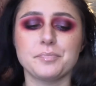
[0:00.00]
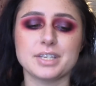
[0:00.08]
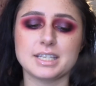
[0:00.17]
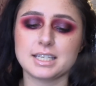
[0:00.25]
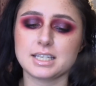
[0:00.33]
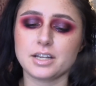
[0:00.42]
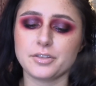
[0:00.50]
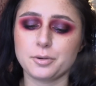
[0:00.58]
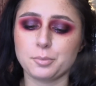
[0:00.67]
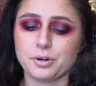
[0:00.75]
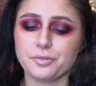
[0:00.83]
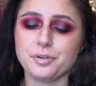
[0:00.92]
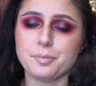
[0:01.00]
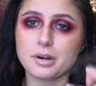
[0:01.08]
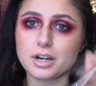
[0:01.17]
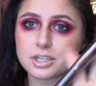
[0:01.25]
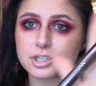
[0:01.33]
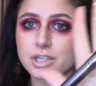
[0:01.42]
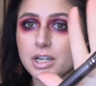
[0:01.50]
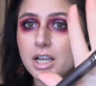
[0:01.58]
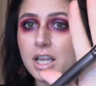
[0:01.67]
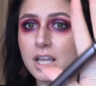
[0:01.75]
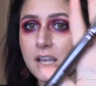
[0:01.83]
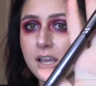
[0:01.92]
This is another Morphe brush.
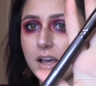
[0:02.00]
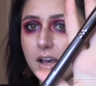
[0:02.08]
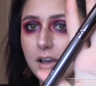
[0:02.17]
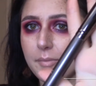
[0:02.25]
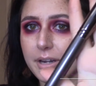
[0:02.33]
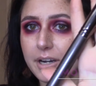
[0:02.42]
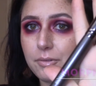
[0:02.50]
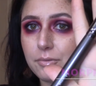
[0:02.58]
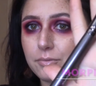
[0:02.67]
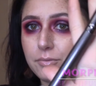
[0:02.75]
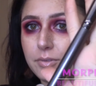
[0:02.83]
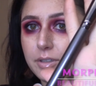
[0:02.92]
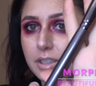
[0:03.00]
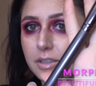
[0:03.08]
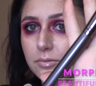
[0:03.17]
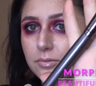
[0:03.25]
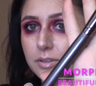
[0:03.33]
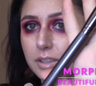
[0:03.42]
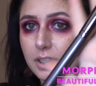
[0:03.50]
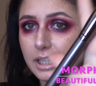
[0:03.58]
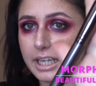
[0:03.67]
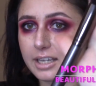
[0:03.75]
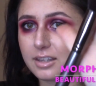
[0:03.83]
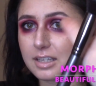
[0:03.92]
And I really
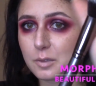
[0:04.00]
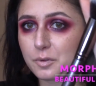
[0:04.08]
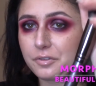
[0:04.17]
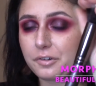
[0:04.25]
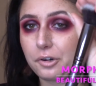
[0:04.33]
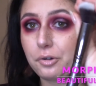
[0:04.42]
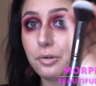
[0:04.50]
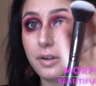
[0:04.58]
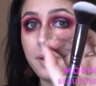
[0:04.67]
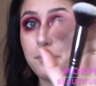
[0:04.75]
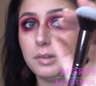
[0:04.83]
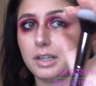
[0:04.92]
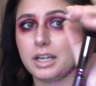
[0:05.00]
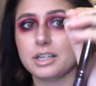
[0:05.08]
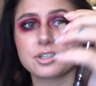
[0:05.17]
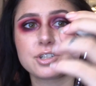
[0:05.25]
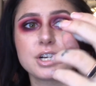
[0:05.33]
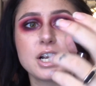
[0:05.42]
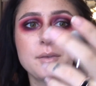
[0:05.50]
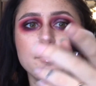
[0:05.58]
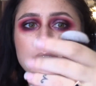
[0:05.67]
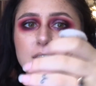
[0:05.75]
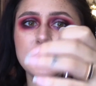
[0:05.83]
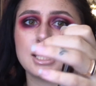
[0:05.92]
like this one for cream blush
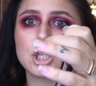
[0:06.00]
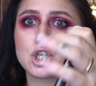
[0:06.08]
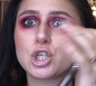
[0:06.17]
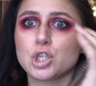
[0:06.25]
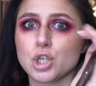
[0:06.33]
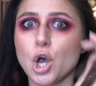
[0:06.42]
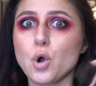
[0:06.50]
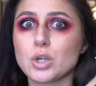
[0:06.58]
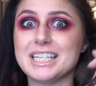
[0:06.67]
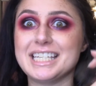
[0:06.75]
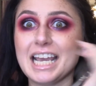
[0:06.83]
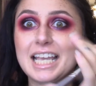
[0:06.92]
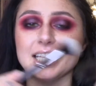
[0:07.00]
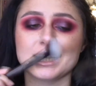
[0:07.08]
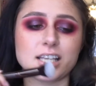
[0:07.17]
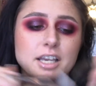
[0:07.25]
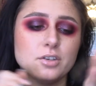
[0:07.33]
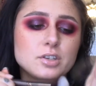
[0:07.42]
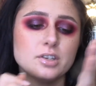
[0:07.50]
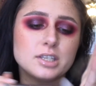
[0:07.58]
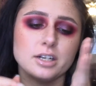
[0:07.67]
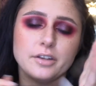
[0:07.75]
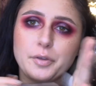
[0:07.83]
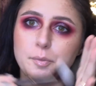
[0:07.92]
because it's so dense. I used to use
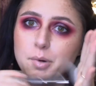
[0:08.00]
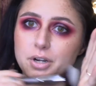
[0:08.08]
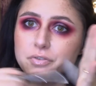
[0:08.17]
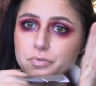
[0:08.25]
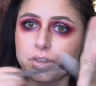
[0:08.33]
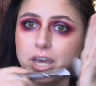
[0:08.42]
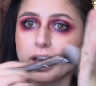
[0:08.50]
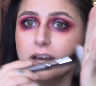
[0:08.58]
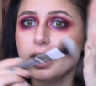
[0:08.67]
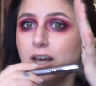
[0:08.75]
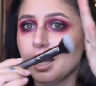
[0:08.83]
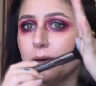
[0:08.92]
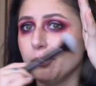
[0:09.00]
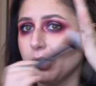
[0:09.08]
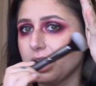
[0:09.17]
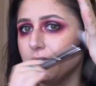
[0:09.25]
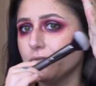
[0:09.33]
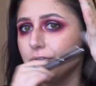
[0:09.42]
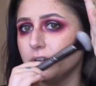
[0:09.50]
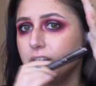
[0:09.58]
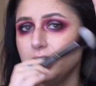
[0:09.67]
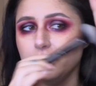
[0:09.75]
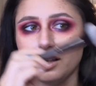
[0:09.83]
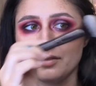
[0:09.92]
another brush for that, but I
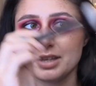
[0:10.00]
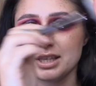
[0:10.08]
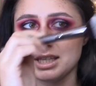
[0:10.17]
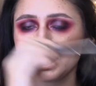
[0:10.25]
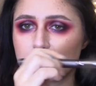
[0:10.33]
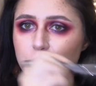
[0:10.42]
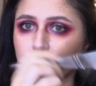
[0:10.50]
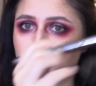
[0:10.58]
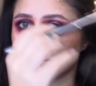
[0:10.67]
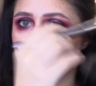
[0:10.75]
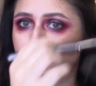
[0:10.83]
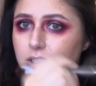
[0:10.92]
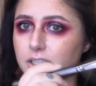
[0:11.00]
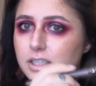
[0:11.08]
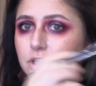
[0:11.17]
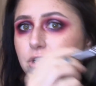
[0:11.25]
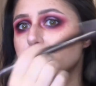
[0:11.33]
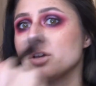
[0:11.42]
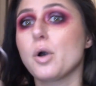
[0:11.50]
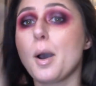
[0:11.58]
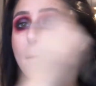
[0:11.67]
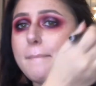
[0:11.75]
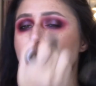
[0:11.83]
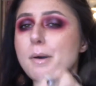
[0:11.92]
freaking love that this one, you literally can just go boop,
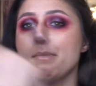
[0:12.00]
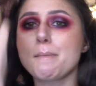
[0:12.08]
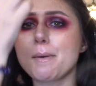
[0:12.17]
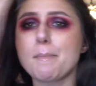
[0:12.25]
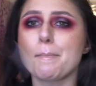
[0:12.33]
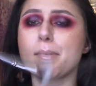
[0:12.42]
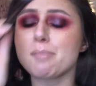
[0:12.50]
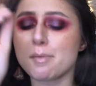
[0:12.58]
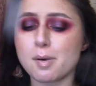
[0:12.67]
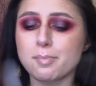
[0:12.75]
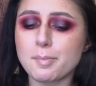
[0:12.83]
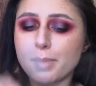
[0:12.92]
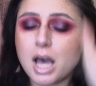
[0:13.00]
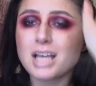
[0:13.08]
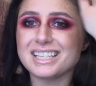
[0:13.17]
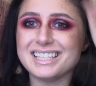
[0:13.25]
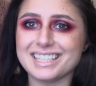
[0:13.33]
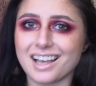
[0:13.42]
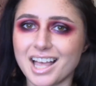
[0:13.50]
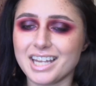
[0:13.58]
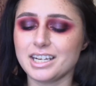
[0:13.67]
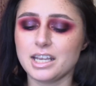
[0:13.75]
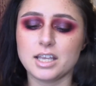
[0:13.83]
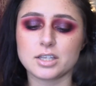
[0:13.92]
boop, boop, boop, boop, boop, boop, boop.
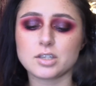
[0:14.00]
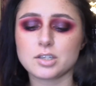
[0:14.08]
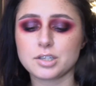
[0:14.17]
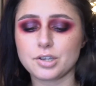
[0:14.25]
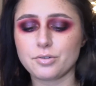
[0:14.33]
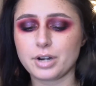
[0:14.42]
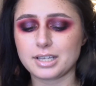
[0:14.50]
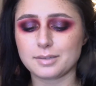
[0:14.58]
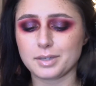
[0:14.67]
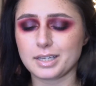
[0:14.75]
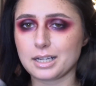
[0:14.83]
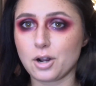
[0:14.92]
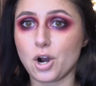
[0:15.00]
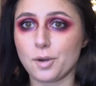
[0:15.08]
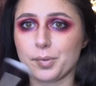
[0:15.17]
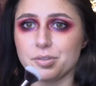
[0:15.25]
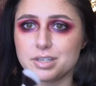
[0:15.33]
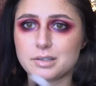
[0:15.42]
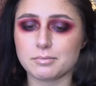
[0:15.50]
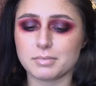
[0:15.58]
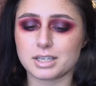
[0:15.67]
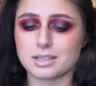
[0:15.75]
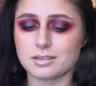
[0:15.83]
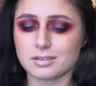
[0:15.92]
Done. So nice. I'm not going to harp on this one
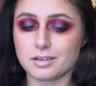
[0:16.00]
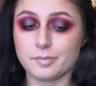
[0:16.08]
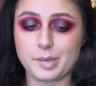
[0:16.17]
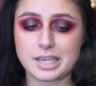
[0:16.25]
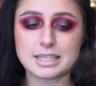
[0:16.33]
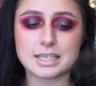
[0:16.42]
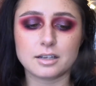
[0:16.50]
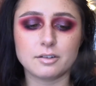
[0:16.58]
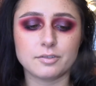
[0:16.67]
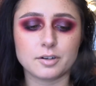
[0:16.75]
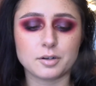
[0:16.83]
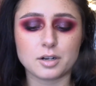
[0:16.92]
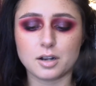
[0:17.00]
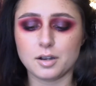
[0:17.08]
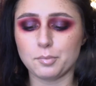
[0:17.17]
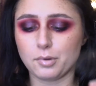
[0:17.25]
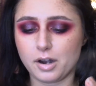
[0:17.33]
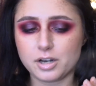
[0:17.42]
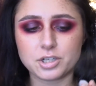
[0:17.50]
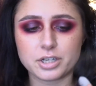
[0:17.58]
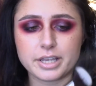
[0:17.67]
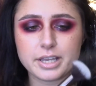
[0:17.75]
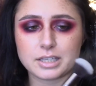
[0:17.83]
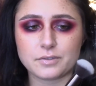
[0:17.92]
because it's kind of basic for a brush
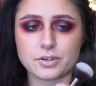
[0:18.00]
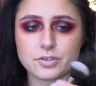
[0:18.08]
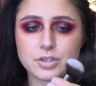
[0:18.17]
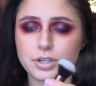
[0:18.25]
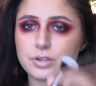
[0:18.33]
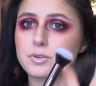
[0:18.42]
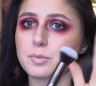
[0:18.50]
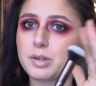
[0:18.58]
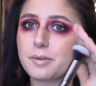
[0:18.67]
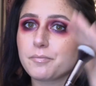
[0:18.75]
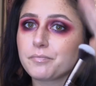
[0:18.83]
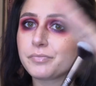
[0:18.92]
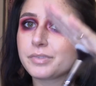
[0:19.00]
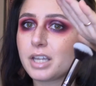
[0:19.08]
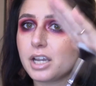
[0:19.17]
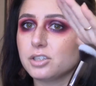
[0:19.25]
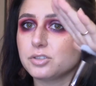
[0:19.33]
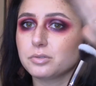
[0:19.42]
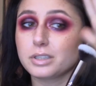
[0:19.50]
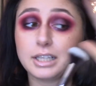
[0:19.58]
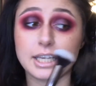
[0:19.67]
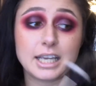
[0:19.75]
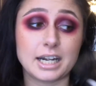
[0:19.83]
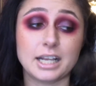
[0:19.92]
as far as it goes, but I do really
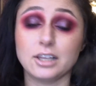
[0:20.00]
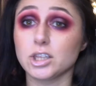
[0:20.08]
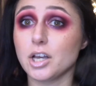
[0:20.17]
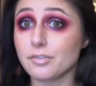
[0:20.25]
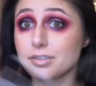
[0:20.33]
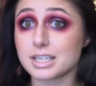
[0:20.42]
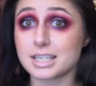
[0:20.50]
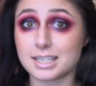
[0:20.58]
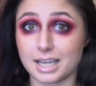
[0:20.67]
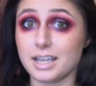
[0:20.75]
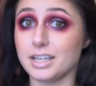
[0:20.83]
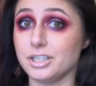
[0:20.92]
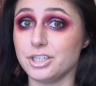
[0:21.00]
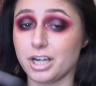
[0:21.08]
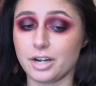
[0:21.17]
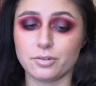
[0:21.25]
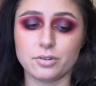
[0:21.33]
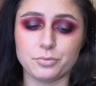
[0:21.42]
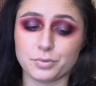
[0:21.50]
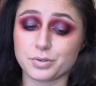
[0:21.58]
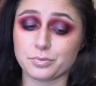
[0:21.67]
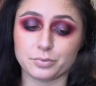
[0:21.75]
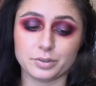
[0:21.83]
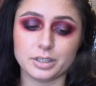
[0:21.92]
like it, and I love the set in general. It was a
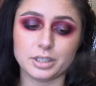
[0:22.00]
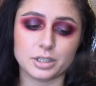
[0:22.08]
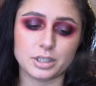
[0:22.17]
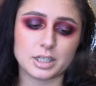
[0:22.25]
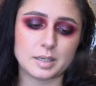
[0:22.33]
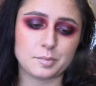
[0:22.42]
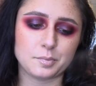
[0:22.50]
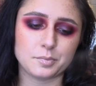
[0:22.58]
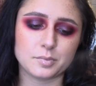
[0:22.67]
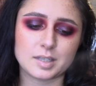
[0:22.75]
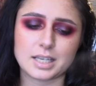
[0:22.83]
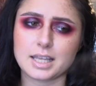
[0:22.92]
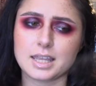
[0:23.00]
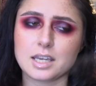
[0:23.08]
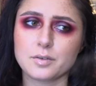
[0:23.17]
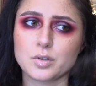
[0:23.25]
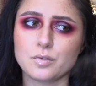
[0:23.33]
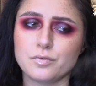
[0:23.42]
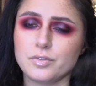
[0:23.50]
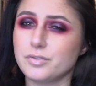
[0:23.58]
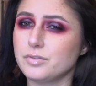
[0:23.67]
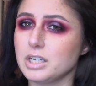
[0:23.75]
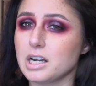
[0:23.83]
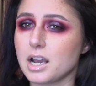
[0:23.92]
really good set. I think it was
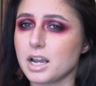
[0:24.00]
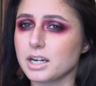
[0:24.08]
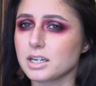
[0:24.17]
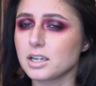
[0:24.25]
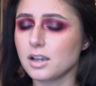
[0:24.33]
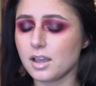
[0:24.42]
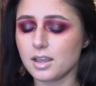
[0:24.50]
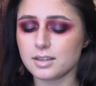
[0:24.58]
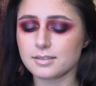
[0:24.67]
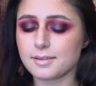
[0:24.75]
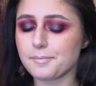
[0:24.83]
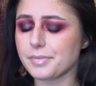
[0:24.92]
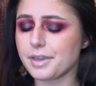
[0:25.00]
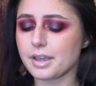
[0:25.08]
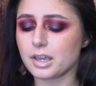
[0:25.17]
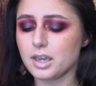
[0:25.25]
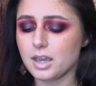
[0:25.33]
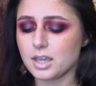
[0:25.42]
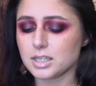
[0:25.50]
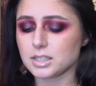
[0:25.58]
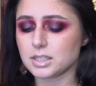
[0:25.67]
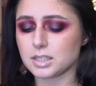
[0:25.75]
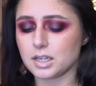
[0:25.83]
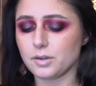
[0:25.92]
59 something.
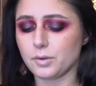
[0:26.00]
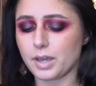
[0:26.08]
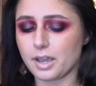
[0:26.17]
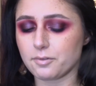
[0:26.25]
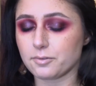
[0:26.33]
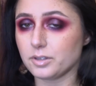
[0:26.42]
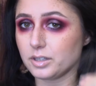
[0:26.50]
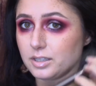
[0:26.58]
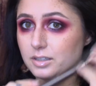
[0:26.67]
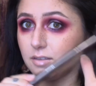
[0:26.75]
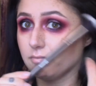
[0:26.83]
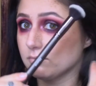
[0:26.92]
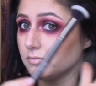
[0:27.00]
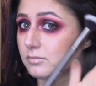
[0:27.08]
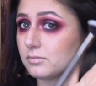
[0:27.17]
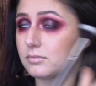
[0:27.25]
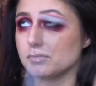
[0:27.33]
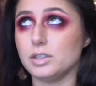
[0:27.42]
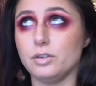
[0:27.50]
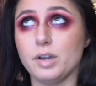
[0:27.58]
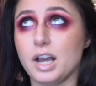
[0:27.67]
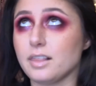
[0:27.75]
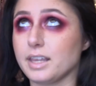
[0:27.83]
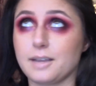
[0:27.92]
So you
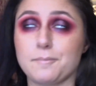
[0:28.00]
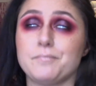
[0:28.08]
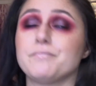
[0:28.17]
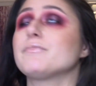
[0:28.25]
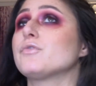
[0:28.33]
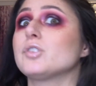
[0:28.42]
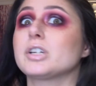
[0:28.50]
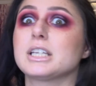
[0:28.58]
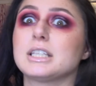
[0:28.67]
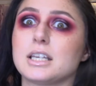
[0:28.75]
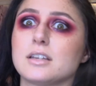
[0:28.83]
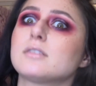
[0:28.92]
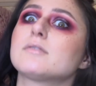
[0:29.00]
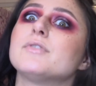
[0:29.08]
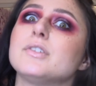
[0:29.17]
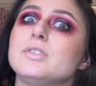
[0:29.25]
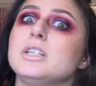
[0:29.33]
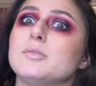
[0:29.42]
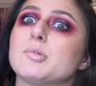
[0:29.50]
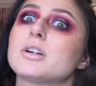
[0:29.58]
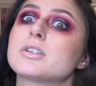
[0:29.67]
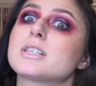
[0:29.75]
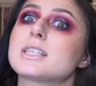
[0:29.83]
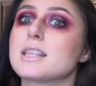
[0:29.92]
got like freaking like 15
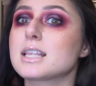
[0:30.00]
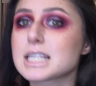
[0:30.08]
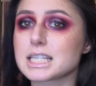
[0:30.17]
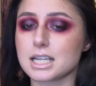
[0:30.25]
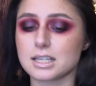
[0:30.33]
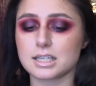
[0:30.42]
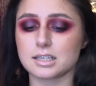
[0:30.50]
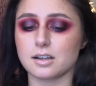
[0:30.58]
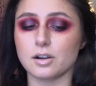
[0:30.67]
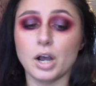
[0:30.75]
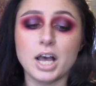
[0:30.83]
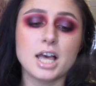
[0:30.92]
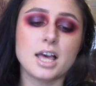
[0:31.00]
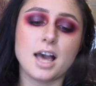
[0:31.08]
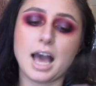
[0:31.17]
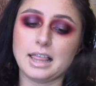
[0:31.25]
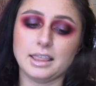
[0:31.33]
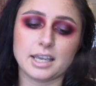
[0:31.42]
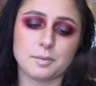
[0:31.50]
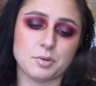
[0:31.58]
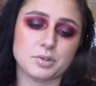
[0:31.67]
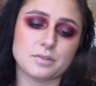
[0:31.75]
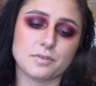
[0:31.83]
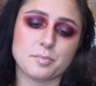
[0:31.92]
brushes in that set. So I like
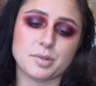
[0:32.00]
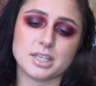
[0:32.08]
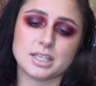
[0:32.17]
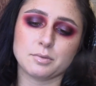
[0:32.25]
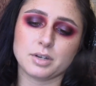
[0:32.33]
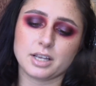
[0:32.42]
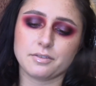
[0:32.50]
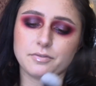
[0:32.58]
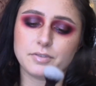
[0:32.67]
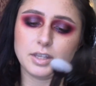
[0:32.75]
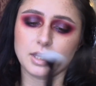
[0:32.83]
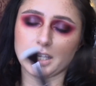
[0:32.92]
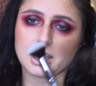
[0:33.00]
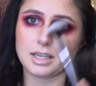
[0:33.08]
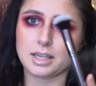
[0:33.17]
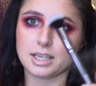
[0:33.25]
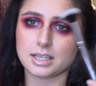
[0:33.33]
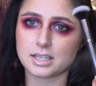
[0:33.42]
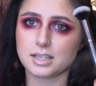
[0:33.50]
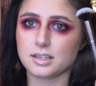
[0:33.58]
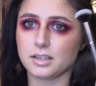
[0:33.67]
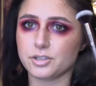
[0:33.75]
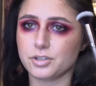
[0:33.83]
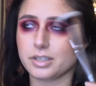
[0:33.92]
most of them, but this one I feel like
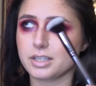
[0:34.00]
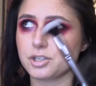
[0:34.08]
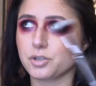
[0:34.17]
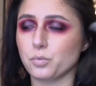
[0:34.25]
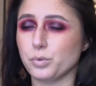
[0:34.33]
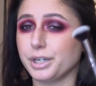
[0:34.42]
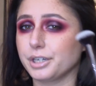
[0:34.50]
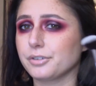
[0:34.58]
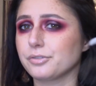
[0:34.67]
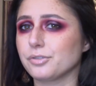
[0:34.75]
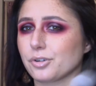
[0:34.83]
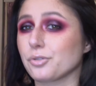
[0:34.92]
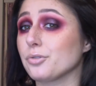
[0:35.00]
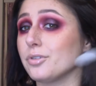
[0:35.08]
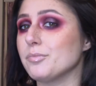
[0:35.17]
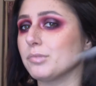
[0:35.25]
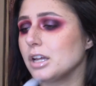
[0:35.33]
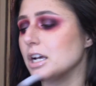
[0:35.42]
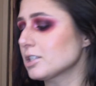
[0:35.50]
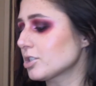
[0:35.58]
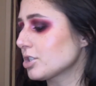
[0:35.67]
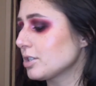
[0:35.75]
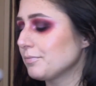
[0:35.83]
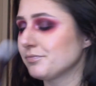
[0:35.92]
is just such a winner for cream blush.